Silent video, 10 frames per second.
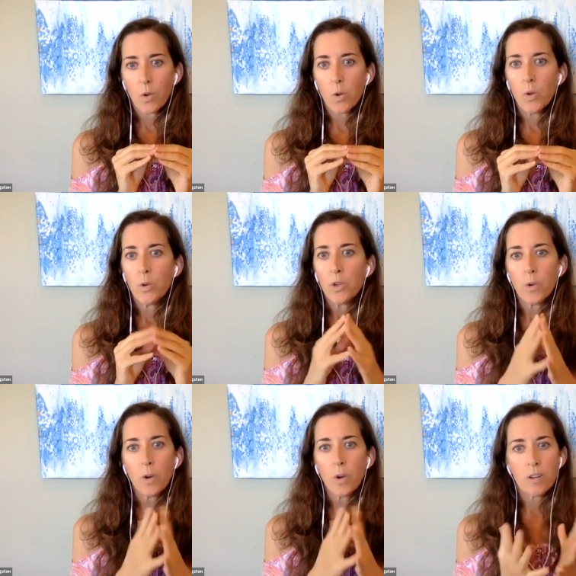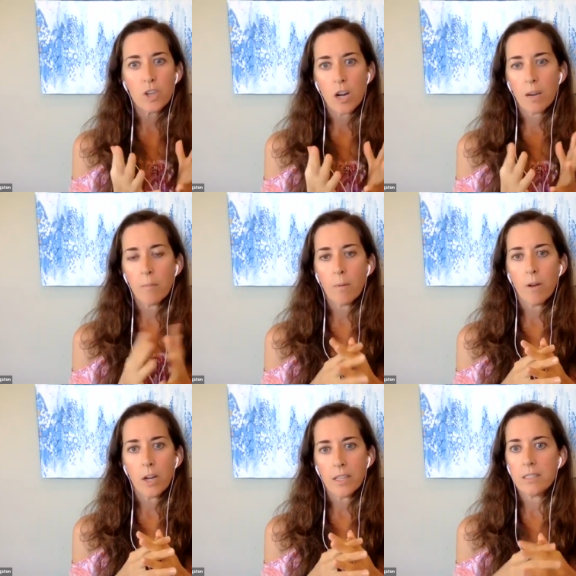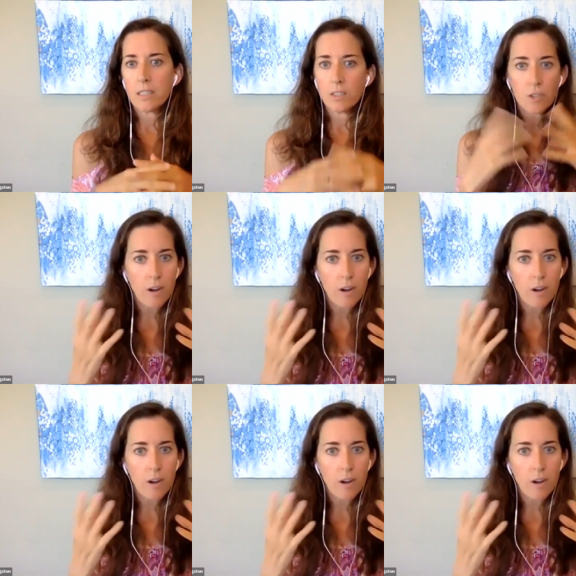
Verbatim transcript: who your target audience is,